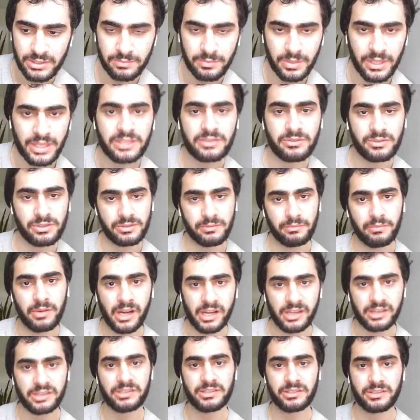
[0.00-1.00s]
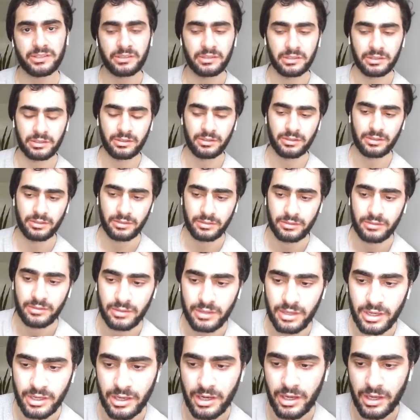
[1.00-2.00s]
but that's because of bias.
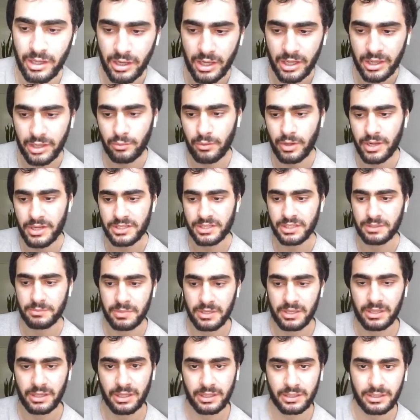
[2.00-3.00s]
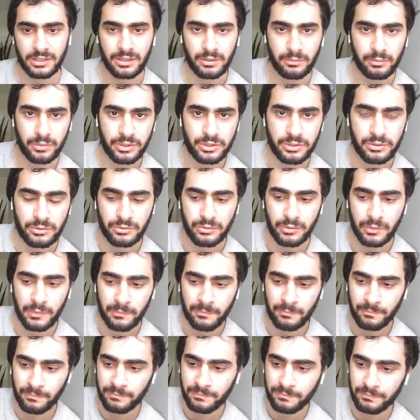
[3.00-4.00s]
Otherwise, it'd be like number 2.
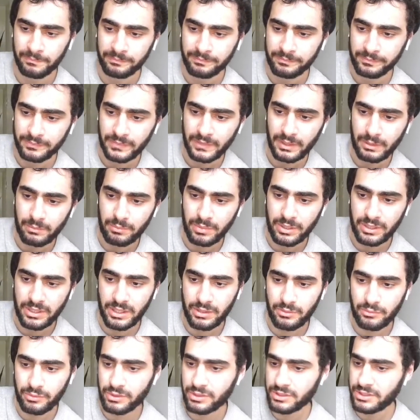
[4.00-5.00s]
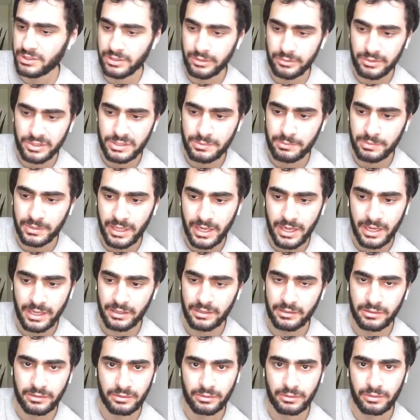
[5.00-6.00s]
But yeah, with Sirius
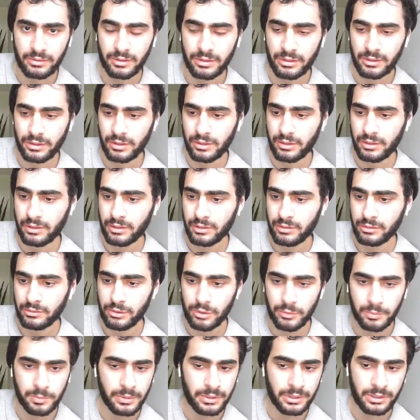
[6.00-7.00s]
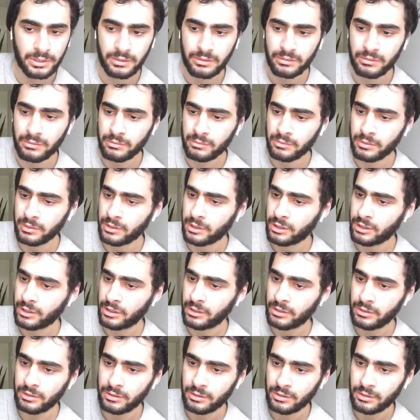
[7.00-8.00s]
Black, the Lupin,
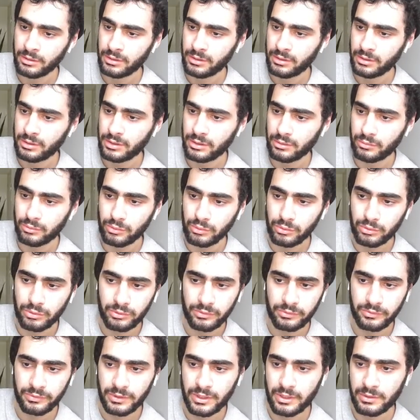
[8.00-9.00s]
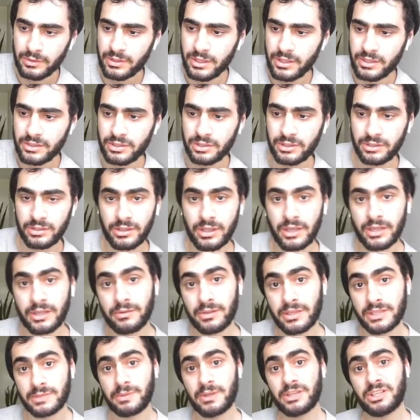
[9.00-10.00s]
the wolf, the
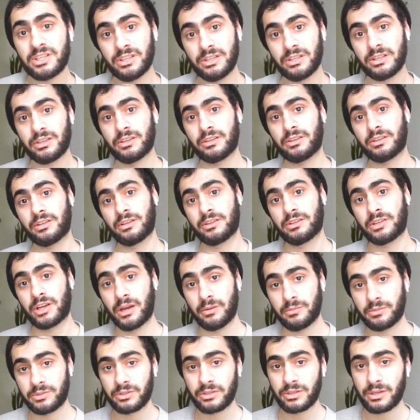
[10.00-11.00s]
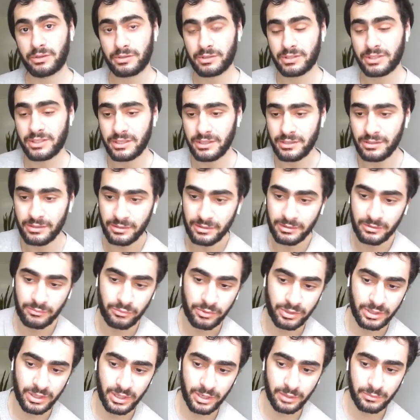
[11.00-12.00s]
especially the time turner scene
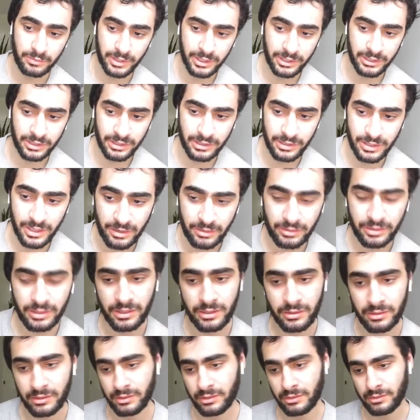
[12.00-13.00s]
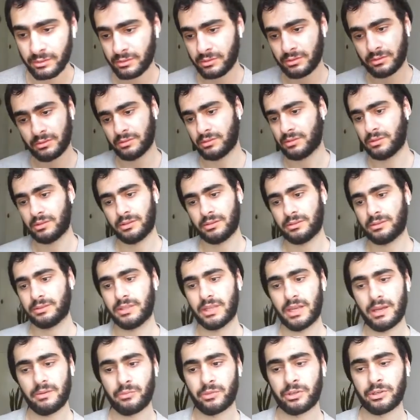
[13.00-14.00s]
with Hermione and Harry.
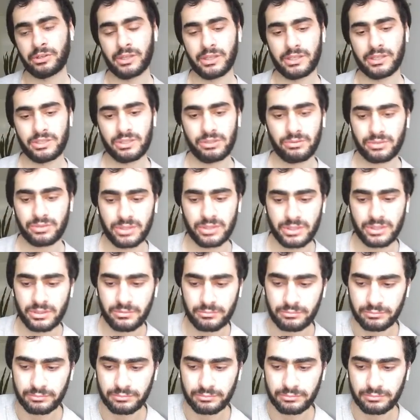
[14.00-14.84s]
Damn, bro, that shit was just